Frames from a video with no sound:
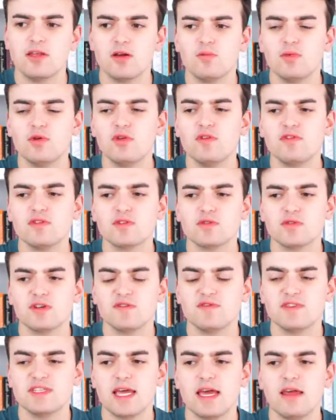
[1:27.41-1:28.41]
They're beautiful sort
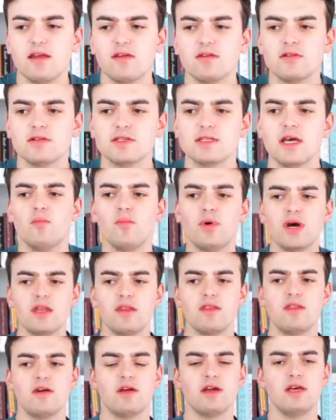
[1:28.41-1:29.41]
of sandals, but
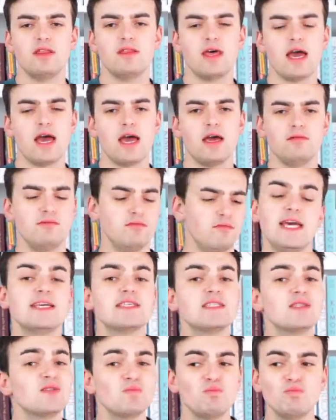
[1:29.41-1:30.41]
they're in that
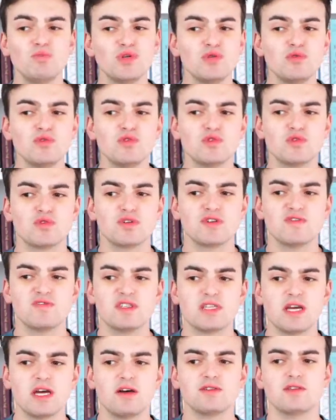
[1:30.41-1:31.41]
kiss boot sort of
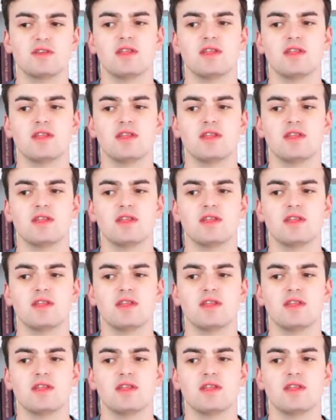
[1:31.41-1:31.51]
style.